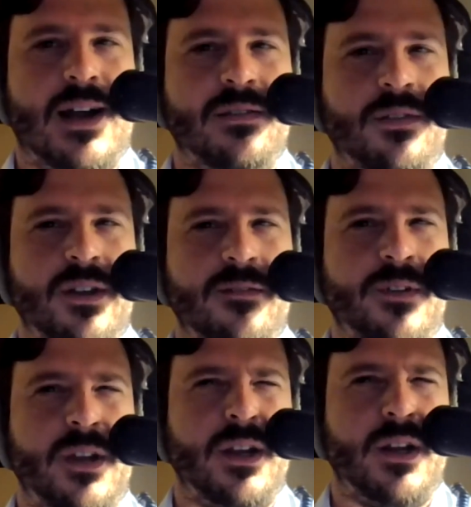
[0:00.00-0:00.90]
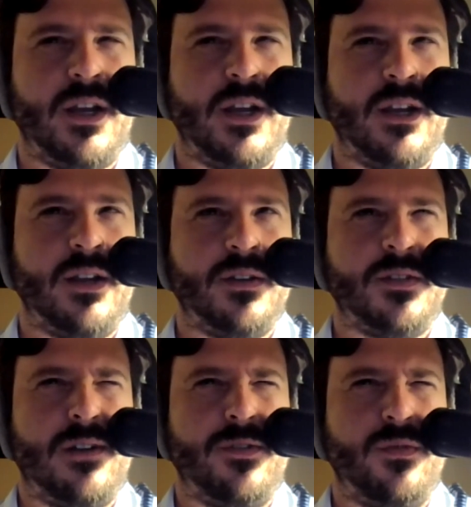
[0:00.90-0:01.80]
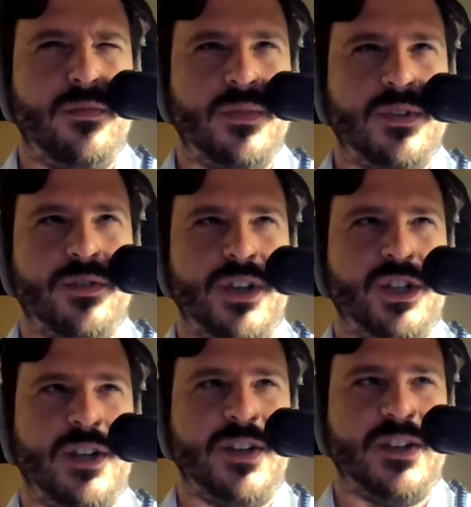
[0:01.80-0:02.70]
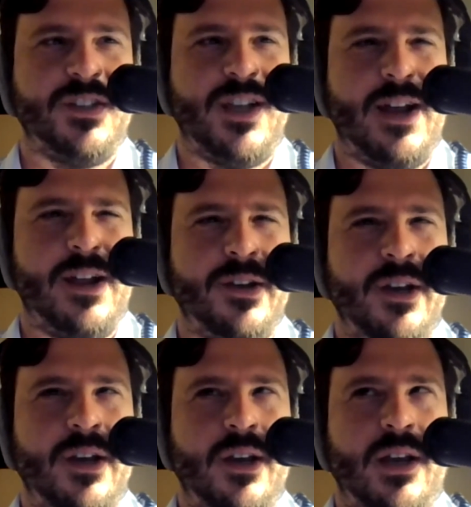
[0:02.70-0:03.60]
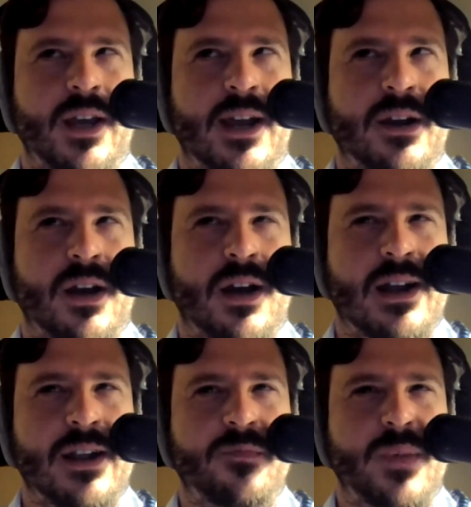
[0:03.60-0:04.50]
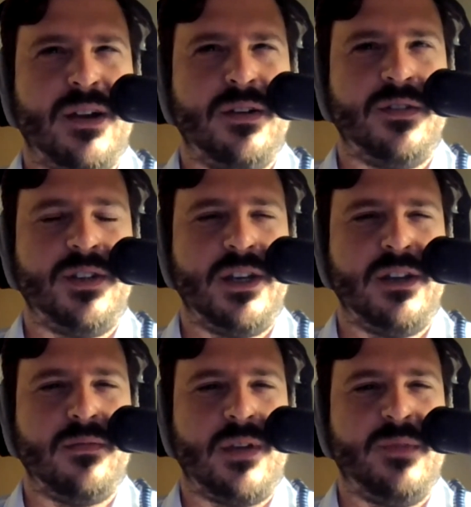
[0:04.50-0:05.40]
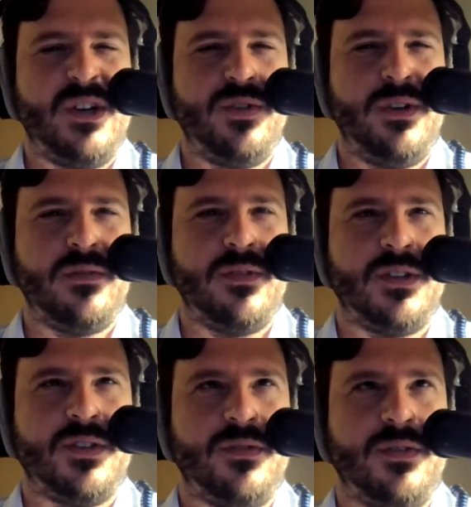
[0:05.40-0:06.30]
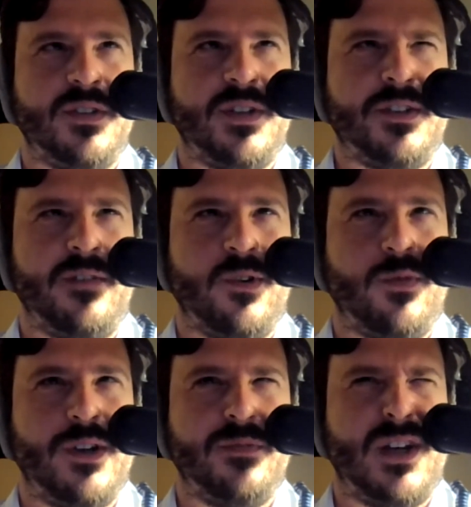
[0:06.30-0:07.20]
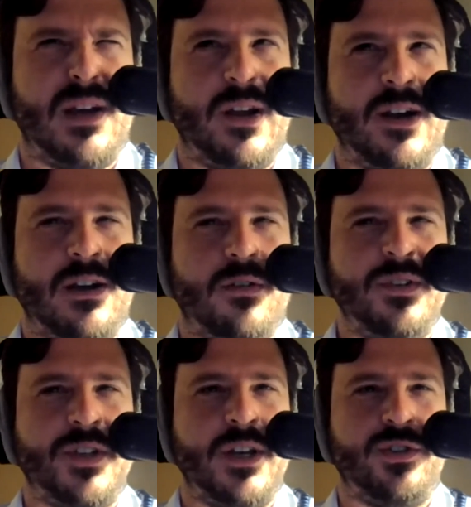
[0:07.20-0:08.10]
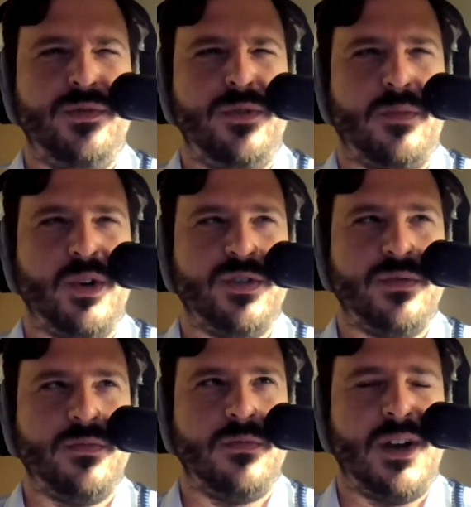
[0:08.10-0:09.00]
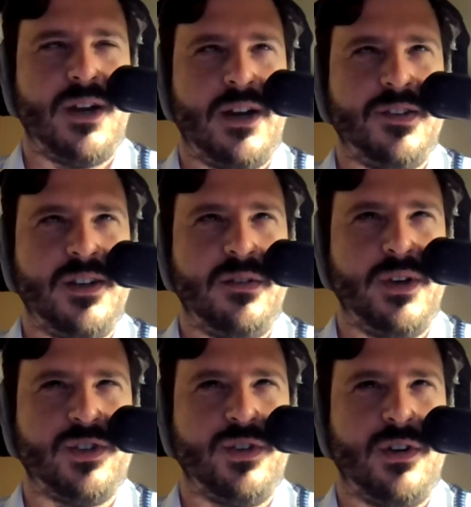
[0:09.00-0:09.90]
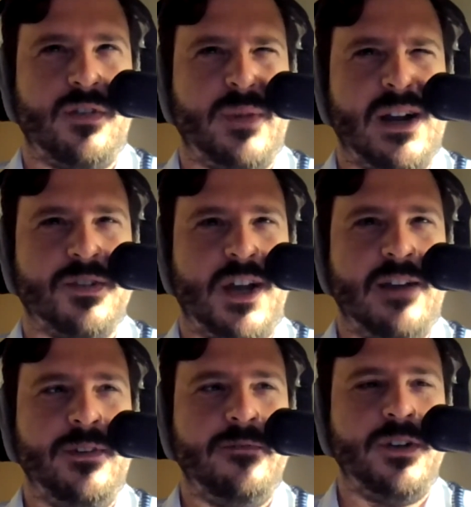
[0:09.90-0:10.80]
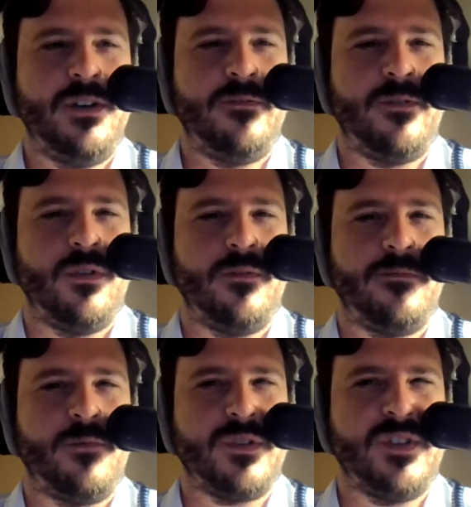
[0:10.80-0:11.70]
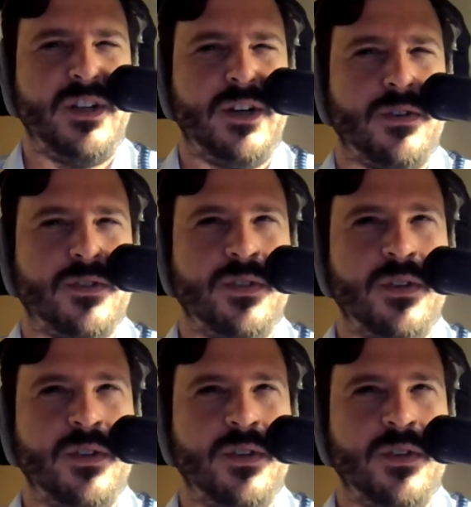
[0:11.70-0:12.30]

live in a townhome association, as I said, and I've been doing this testing for quite some time, and I always get two numbers when I take a picture of my house. I've lived here for over 14 years.